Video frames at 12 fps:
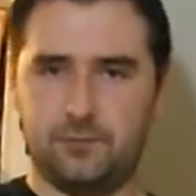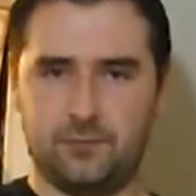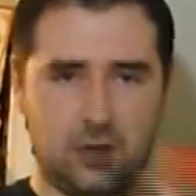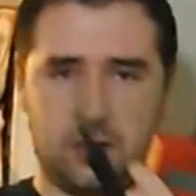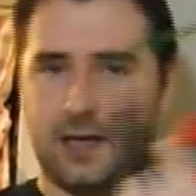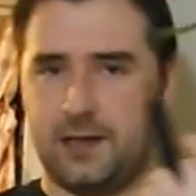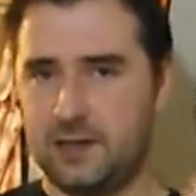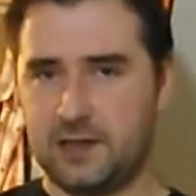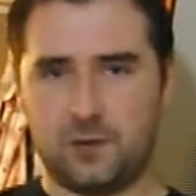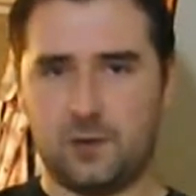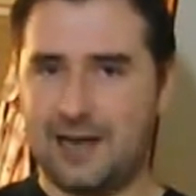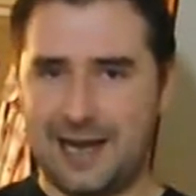Not like
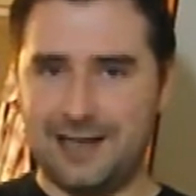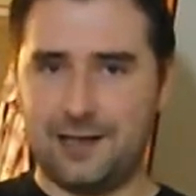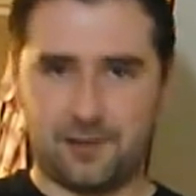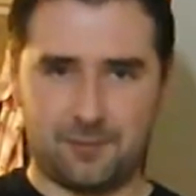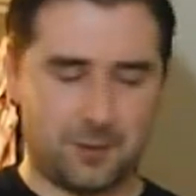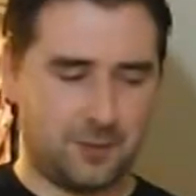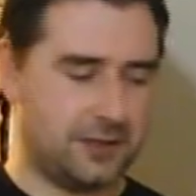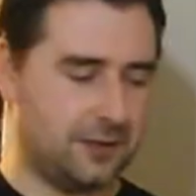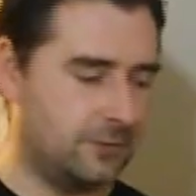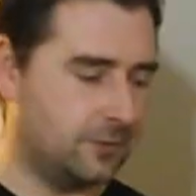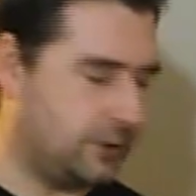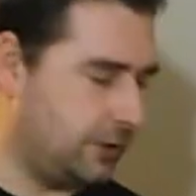this one, any thermometer
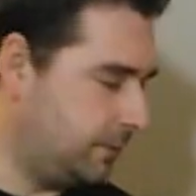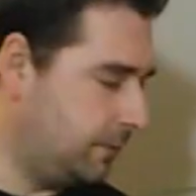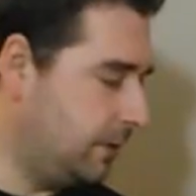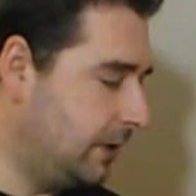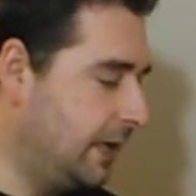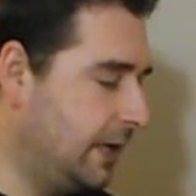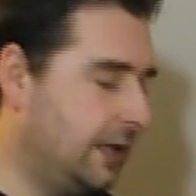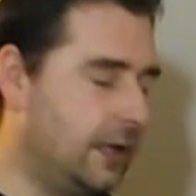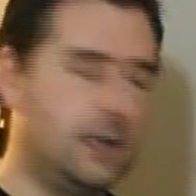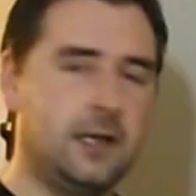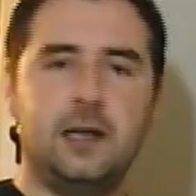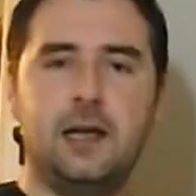will do.
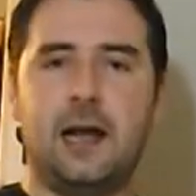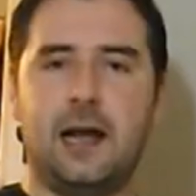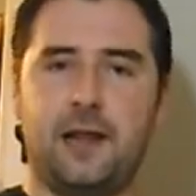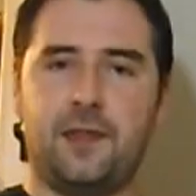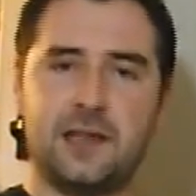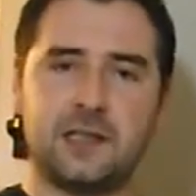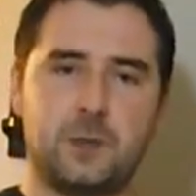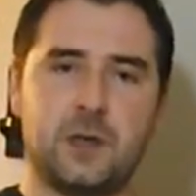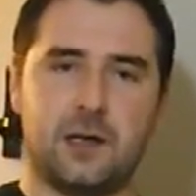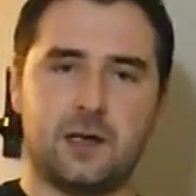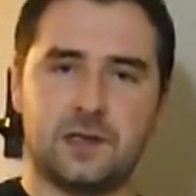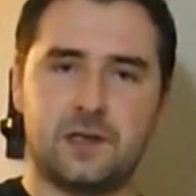That's
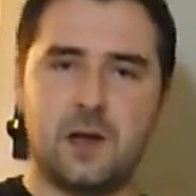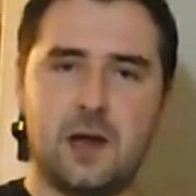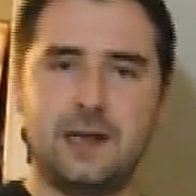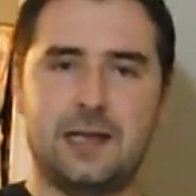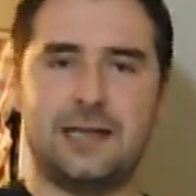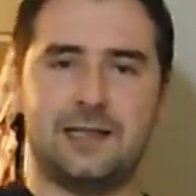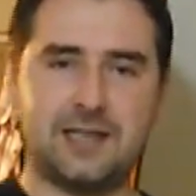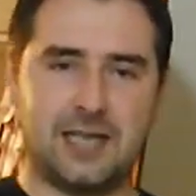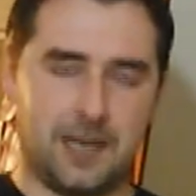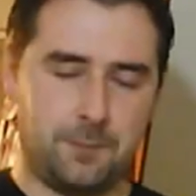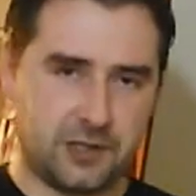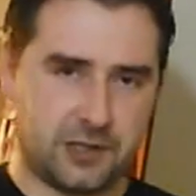because a
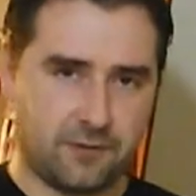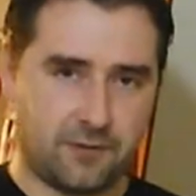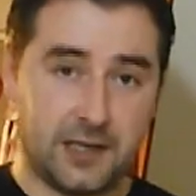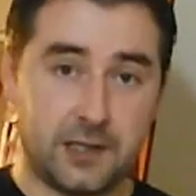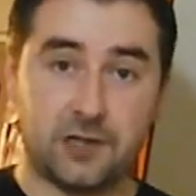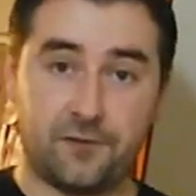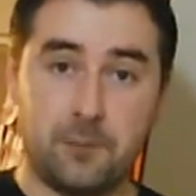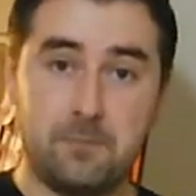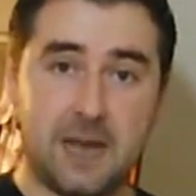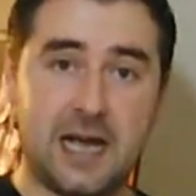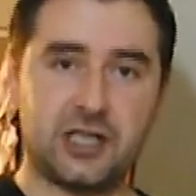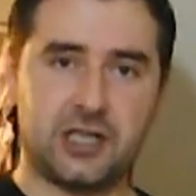temperature range for
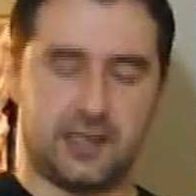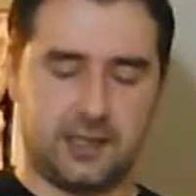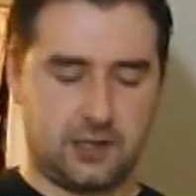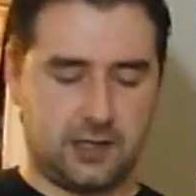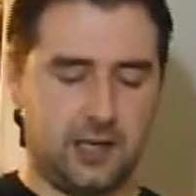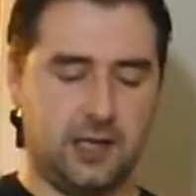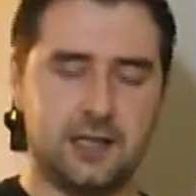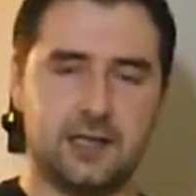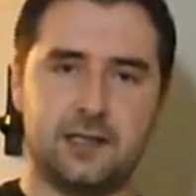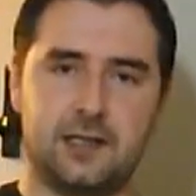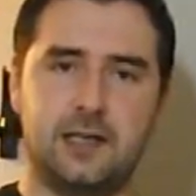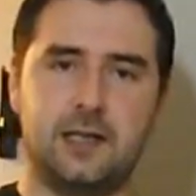mashing and turning
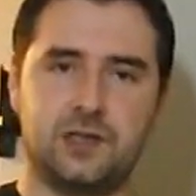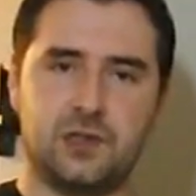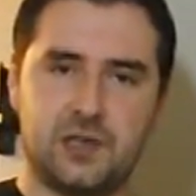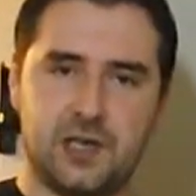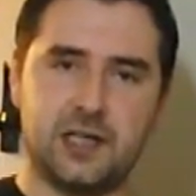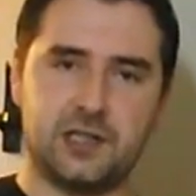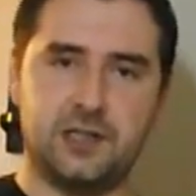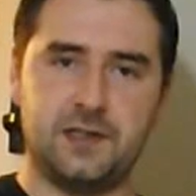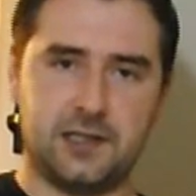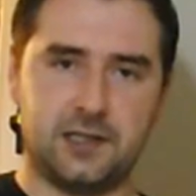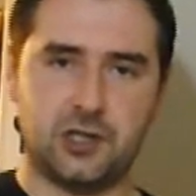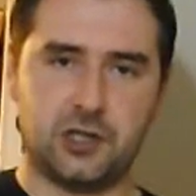the starches
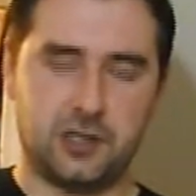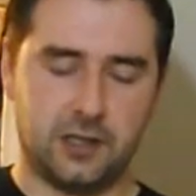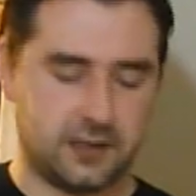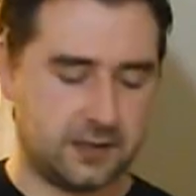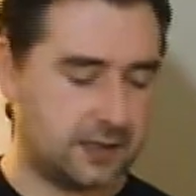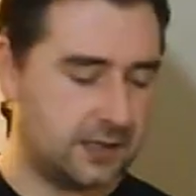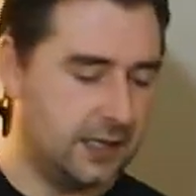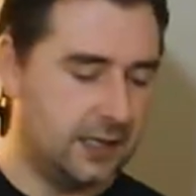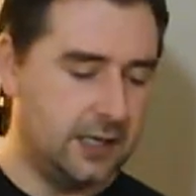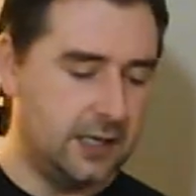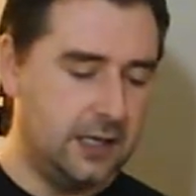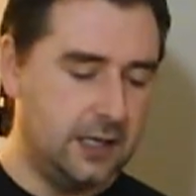into sugars.
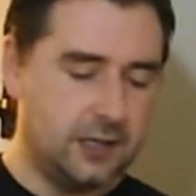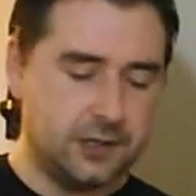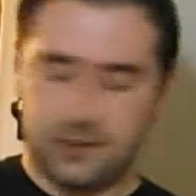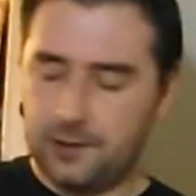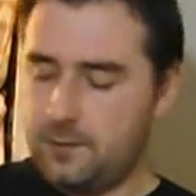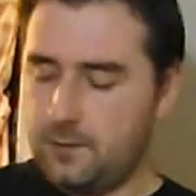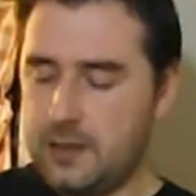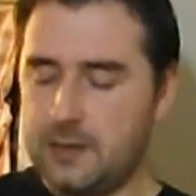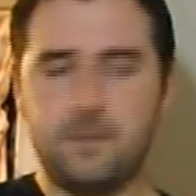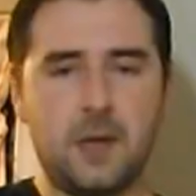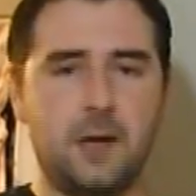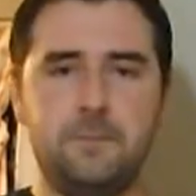So
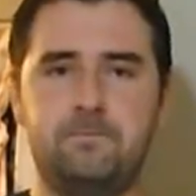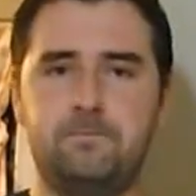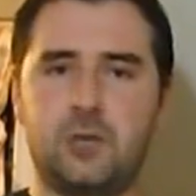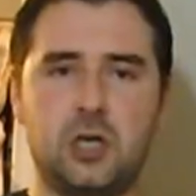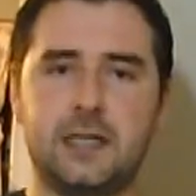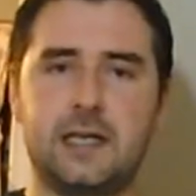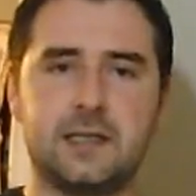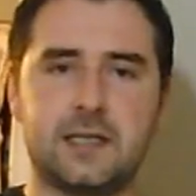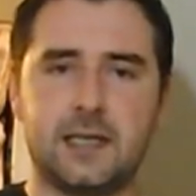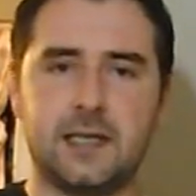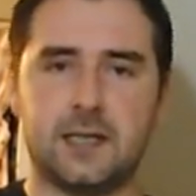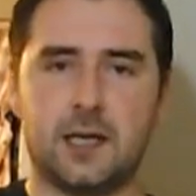I'm going to get
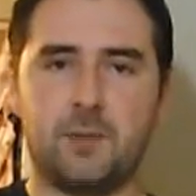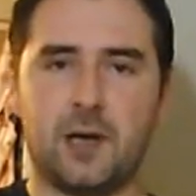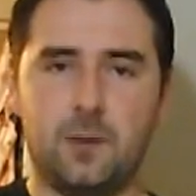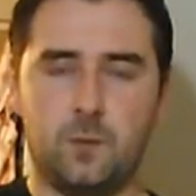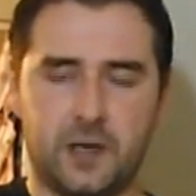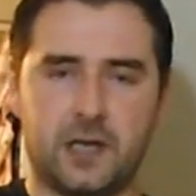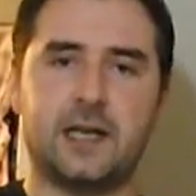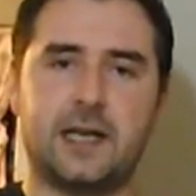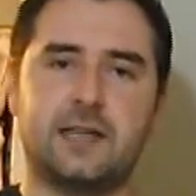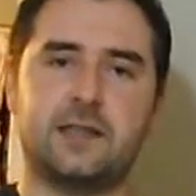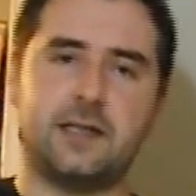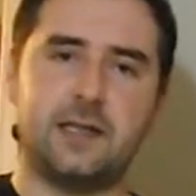set up and we're going to
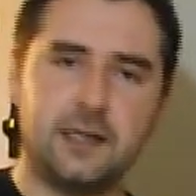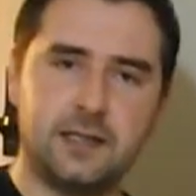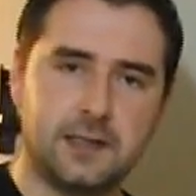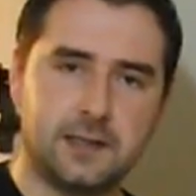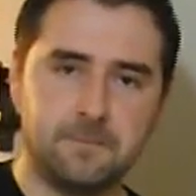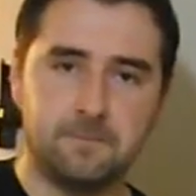get started.